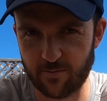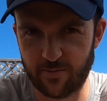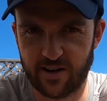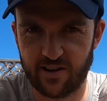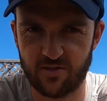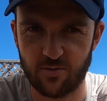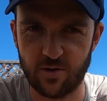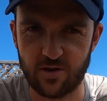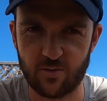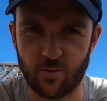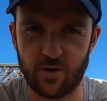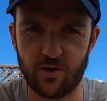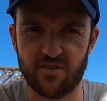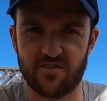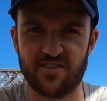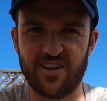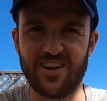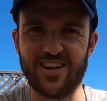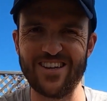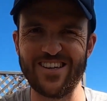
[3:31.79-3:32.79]
time last week when I
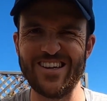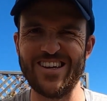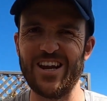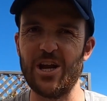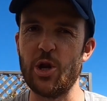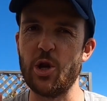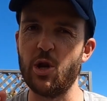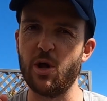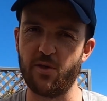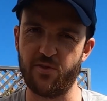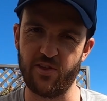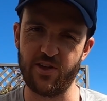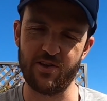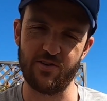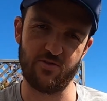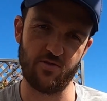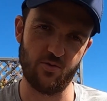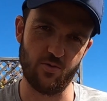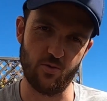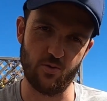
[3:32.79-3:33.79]
was selling
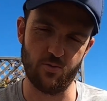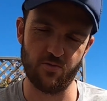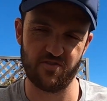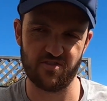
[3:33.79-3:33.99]
nothing at all.